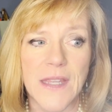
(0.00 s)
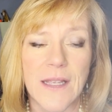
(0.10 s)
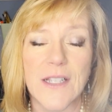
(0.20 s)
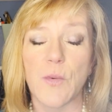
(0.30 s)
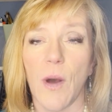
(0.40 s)

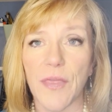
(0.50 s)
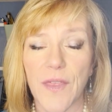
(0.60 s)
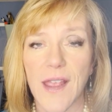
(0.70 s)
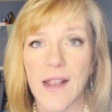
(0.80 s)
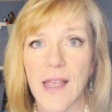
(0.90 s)
that's one
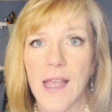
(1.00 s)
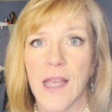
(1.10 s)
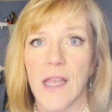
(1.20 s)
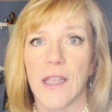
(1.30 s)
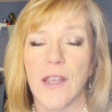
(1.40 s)
thing,
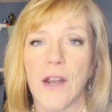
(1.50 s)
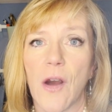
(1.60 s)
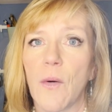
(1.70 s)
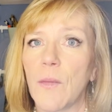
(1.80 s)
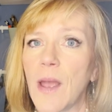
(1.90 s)
you
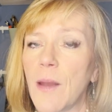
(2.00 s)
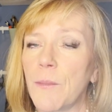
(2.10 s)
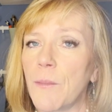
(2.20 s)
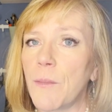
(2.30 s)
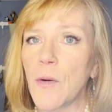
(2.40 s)
know,
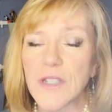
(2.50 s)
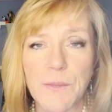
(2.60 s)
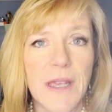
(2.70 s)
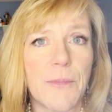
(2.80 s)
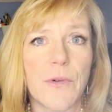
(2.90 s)

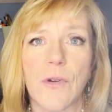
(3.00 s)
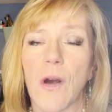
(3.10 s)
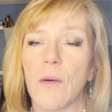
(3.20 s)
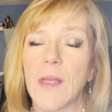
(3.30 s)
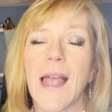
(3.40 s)
most people who
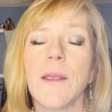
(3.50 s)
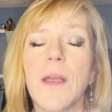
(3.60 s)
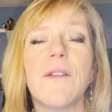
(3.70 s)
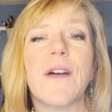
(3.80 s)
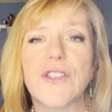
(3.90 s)
call, any
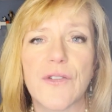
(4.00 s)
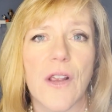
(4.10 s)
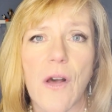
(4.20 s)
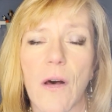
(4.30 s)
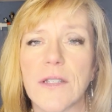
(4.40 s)
investor
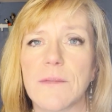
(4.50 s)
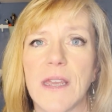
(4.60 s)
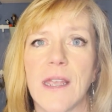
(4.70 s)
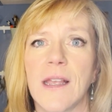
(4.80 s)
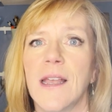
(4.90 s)
that calls
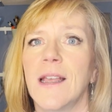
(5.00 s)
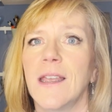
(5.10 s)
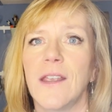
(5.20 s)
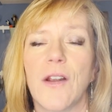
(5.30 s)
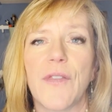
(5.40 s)
me,
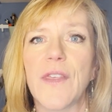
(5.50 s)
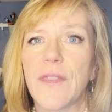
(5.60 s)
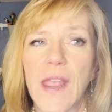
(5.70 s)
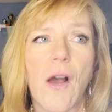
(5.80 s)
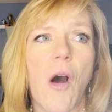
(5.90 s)
you know,
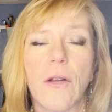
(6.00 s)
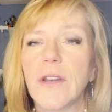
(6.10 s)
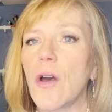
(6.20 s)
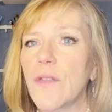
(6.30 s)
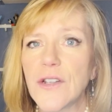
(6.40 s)
they all
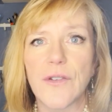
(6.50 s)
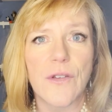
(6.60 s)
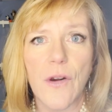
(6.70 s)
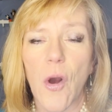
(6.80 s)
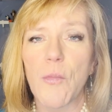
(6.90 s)
know, they do
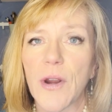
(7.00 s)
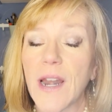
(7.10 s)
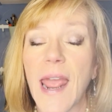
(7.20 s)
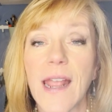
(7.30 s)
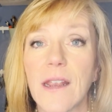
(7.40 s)
their homework,
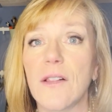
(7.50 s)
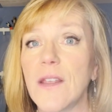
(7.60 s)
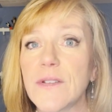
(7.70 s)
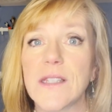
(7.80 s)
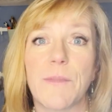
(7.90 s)
and hey,
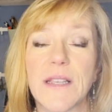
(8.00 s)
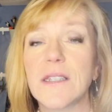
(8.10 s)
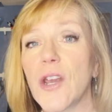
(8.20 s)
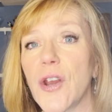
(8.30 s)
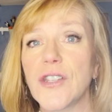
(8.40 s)
Cleveland's the
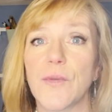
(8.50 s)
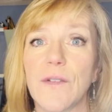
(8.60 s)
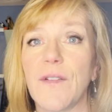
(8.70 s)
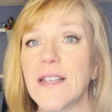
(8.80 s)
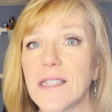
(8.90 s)
best area to
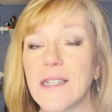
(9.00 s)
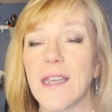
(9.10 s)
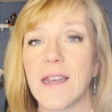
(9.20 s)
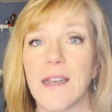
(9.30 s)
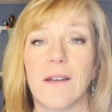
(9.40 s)
invest
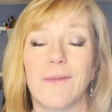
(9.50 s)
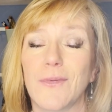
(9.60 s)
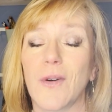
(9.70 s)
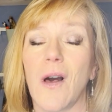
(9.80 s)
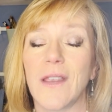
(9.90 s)
in. And,
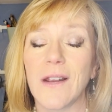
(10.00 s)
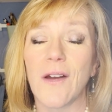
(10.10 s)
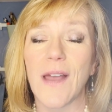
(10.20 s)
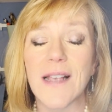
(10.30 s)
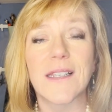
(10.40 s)
well, you
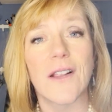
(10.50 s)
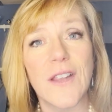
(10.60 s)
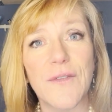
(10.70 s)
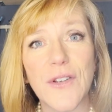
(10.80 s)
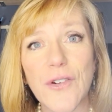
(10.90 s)
know, as a
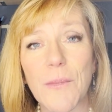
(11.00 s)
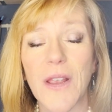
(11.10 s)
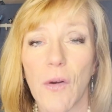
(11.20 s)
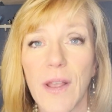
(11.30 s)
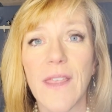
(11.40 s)
Clevelander, I'm
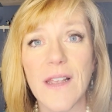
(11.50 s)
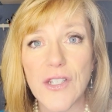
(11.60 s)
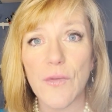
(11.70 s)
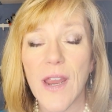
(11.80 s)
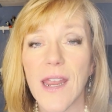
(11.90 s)
like, okay,
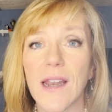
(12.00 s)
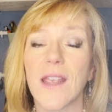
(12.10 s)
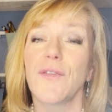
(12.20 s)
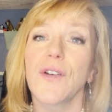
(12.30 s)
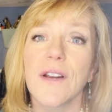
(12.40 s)
that's great
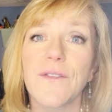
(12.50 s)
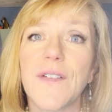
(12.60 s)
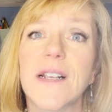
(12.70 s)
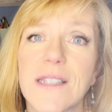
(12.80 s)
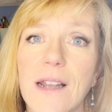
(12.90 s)
if you're going to
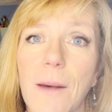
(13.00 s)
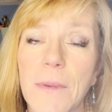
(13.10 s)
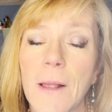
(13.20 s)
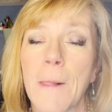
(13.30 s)
fix it up.